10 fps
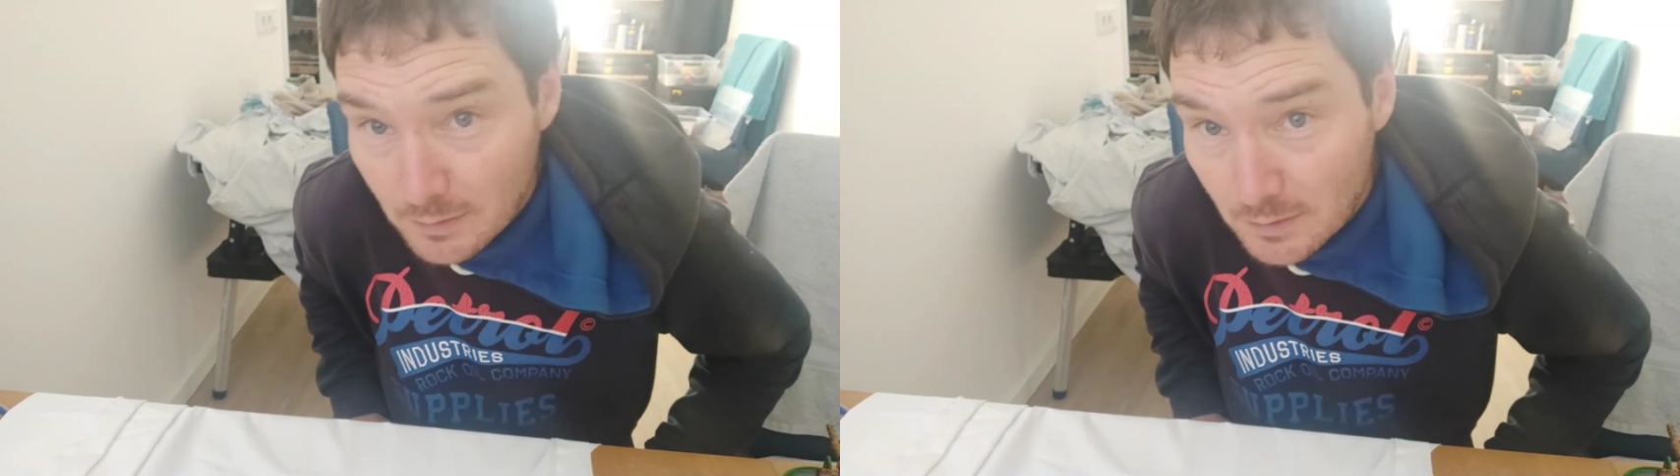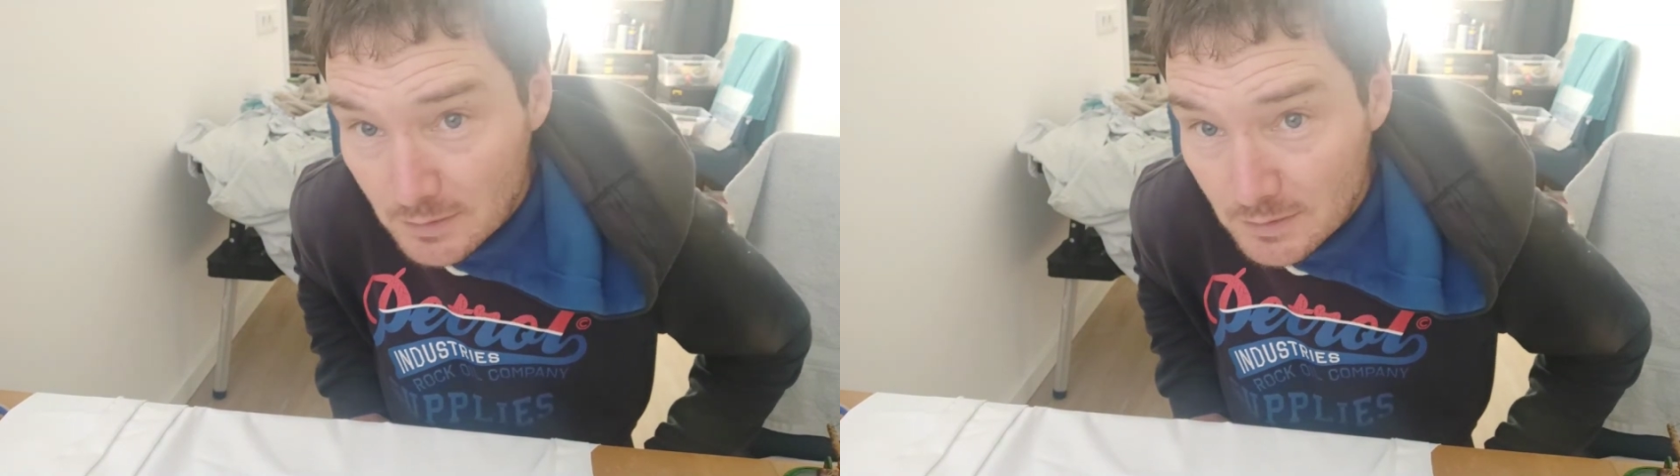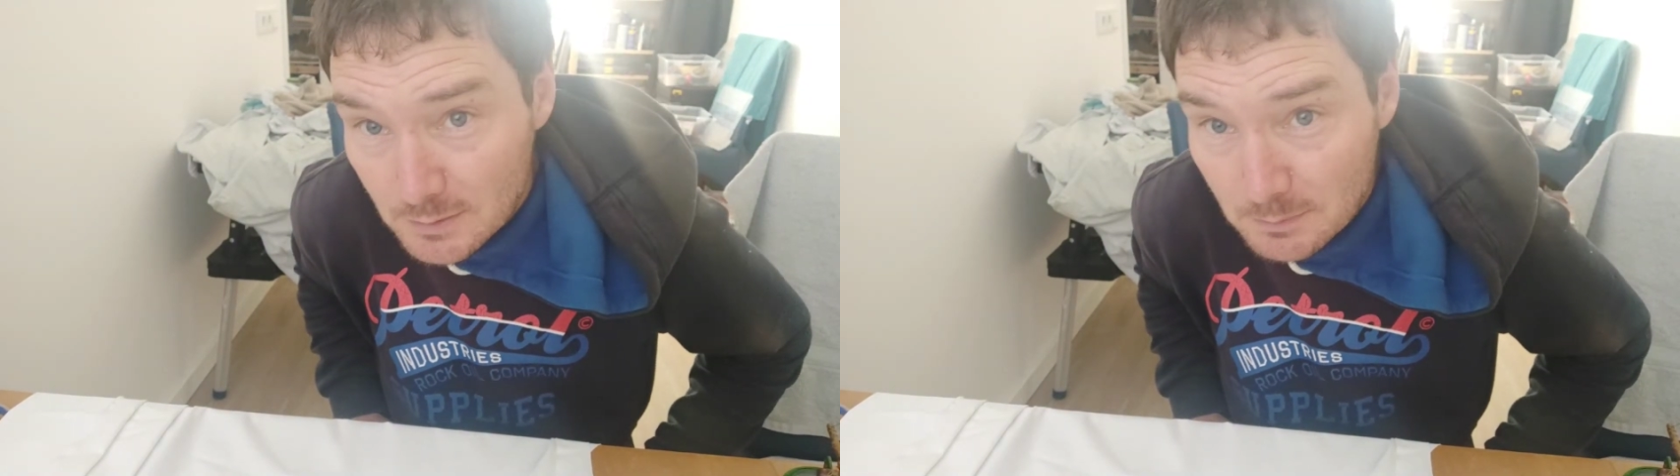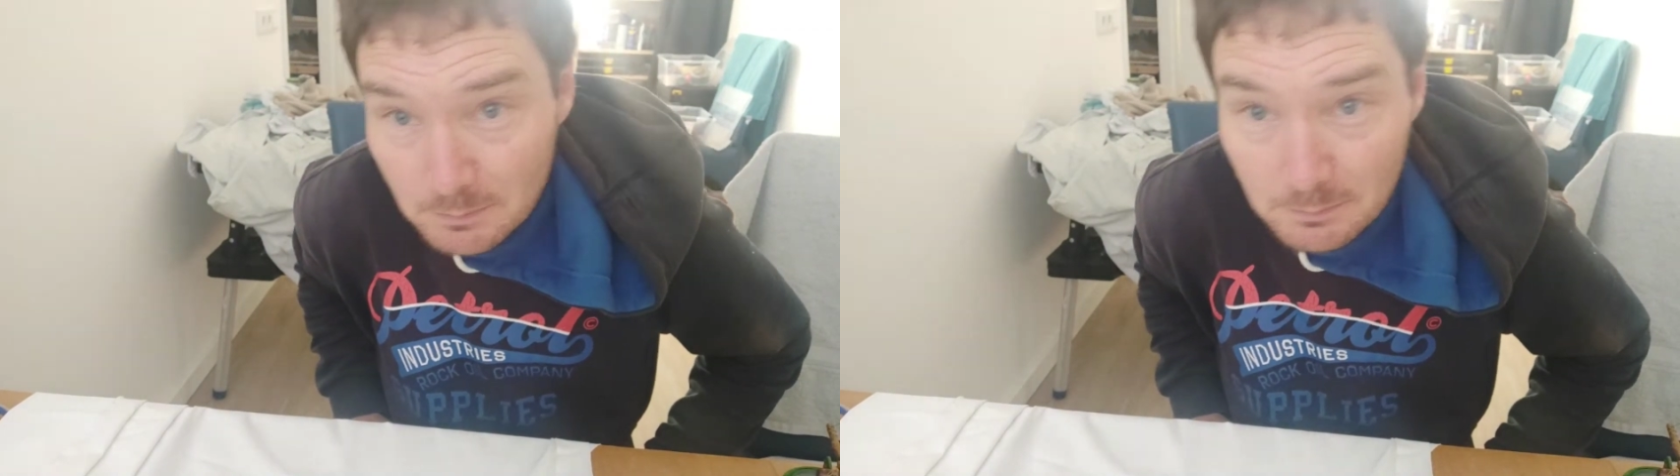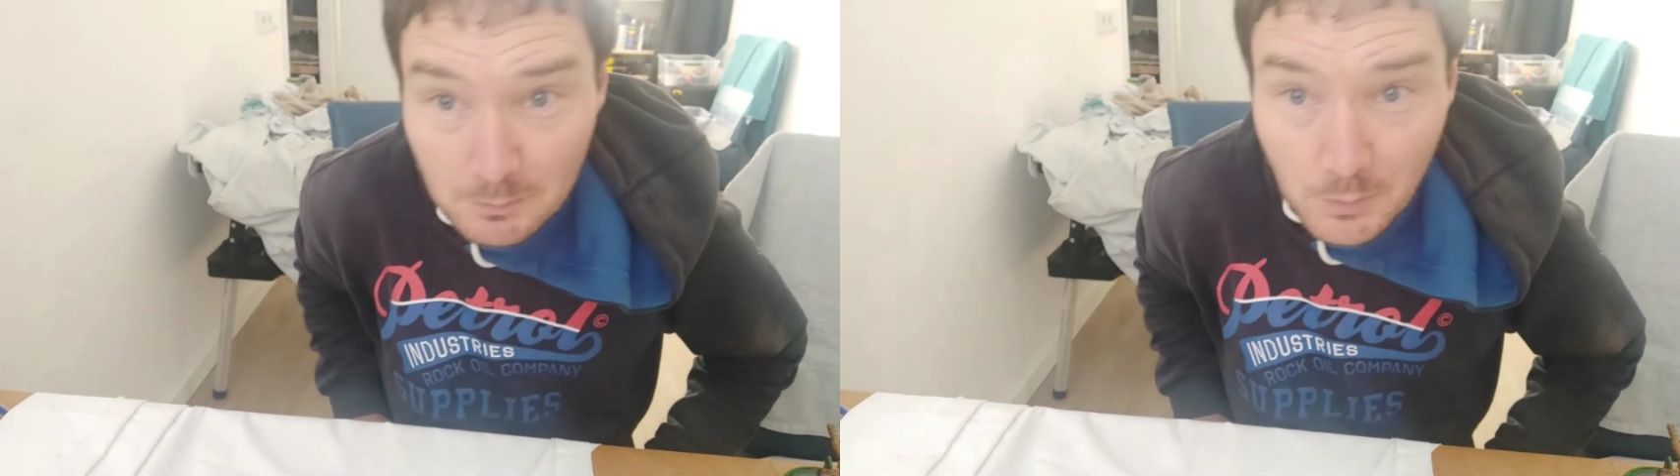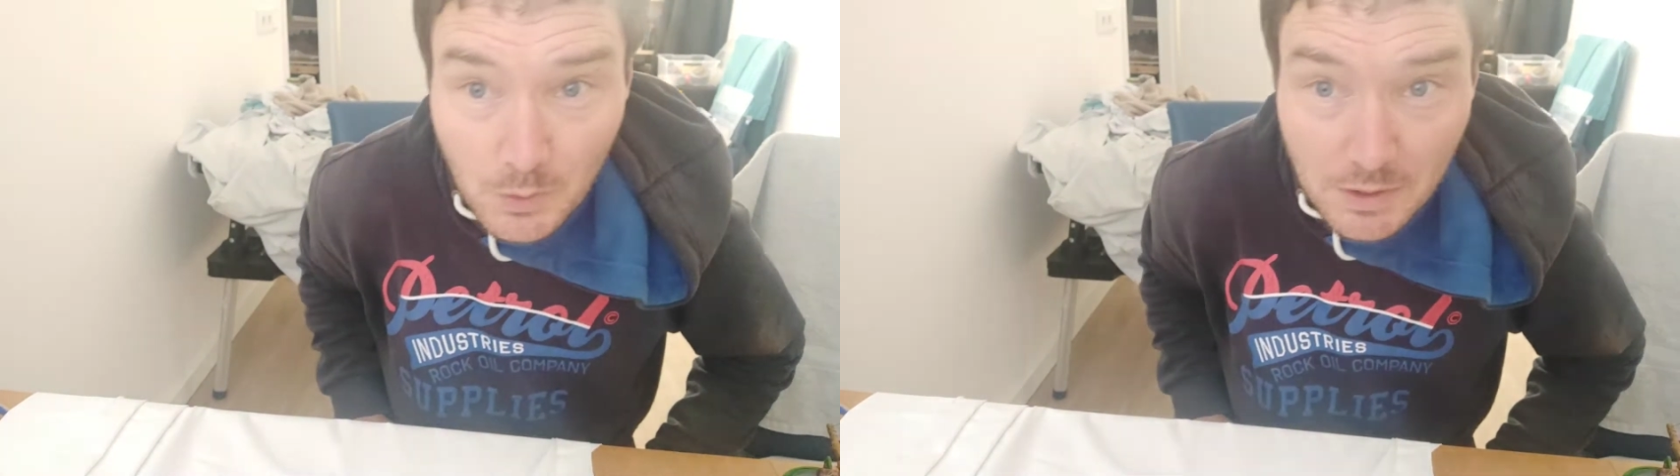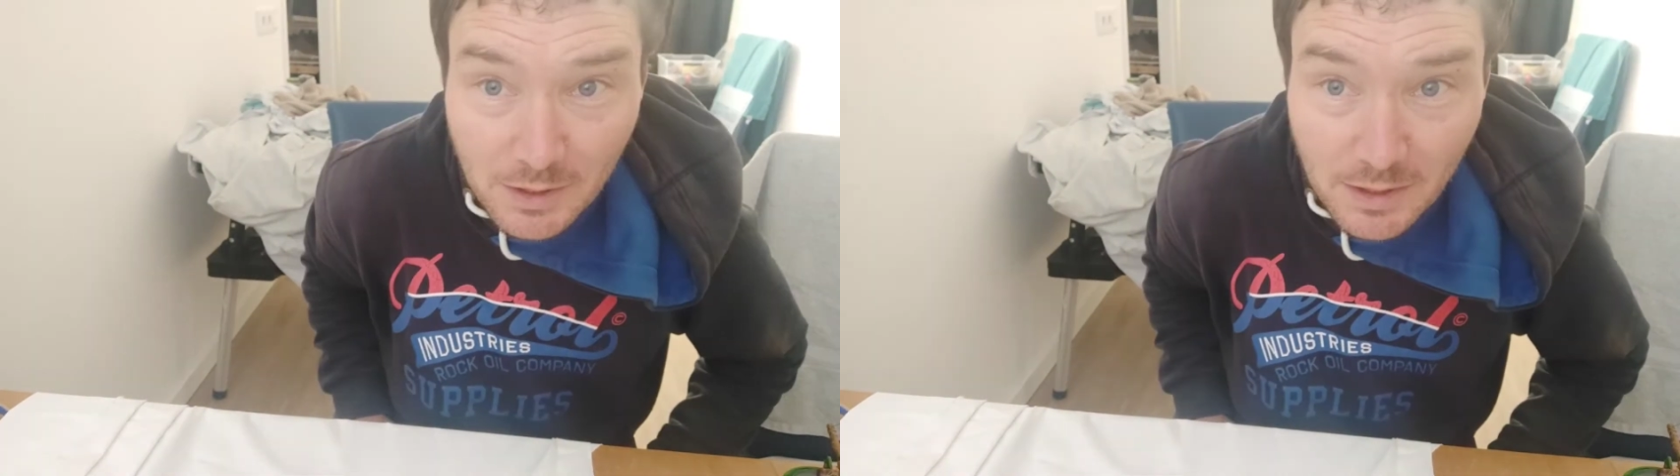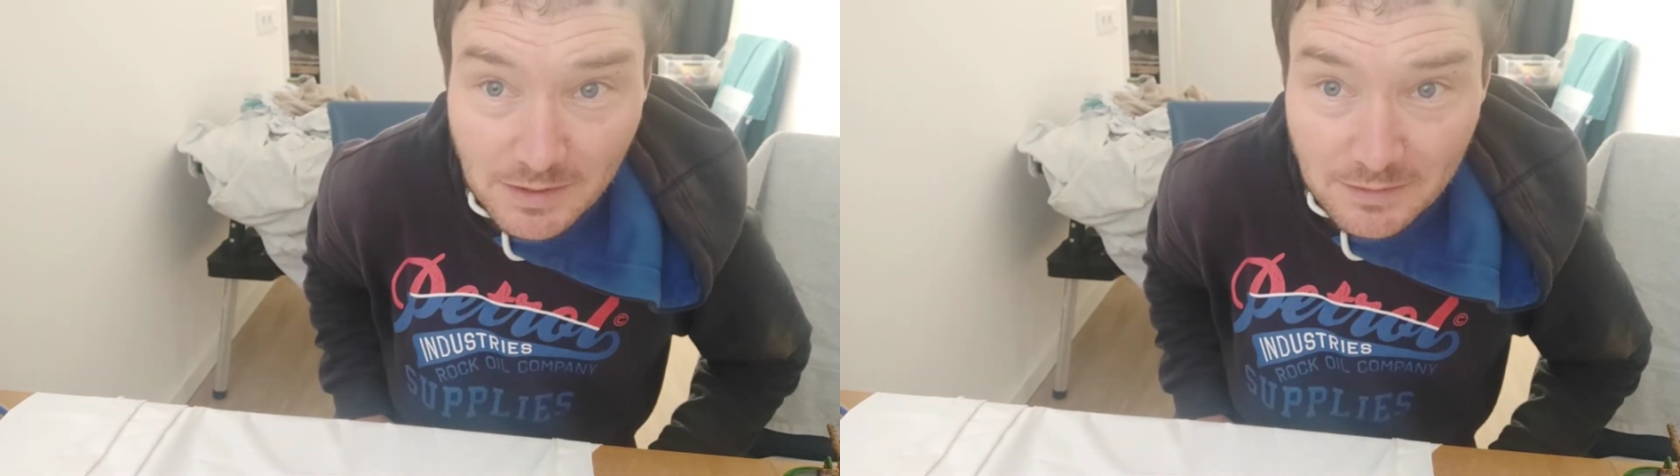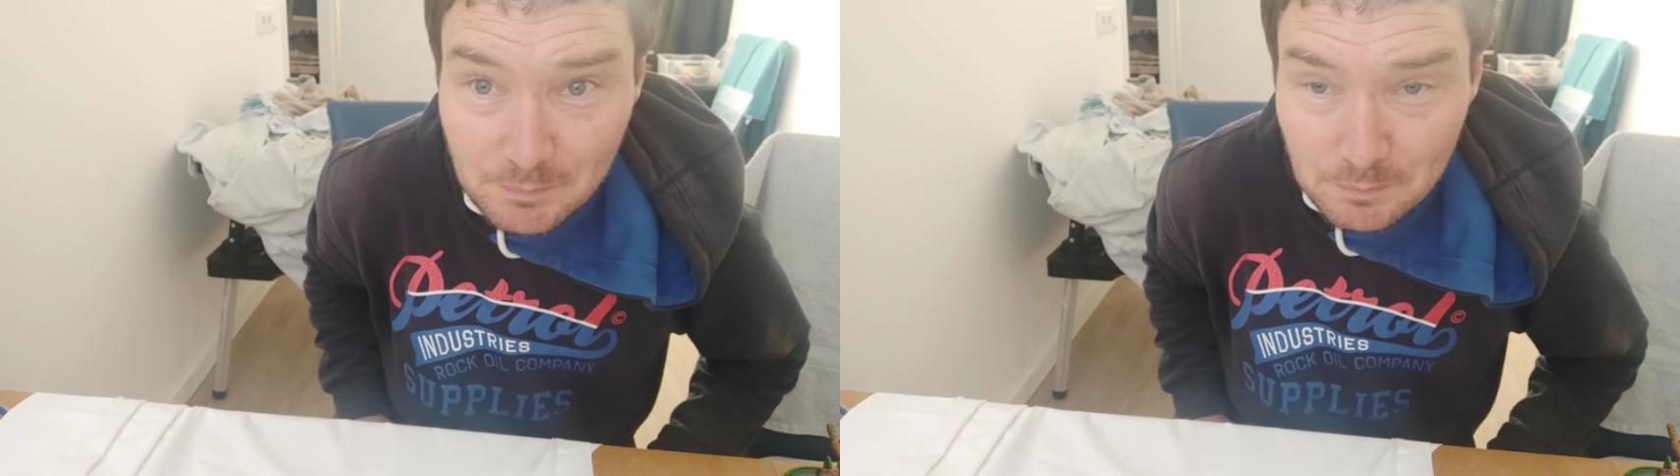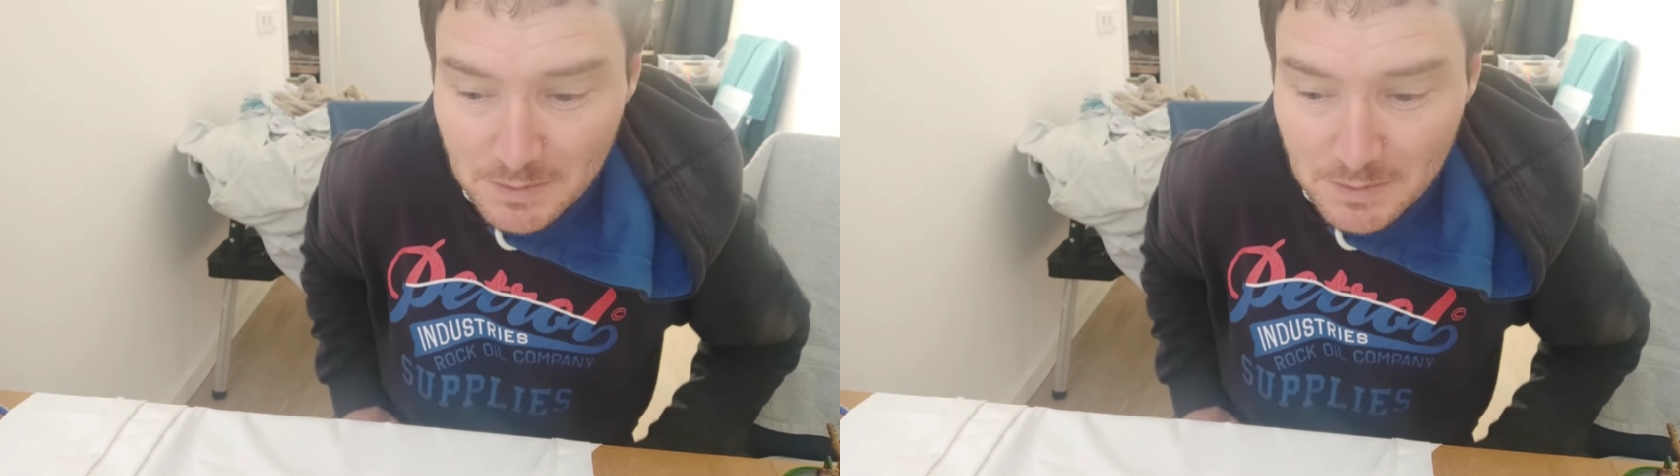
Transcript: is blocking the light.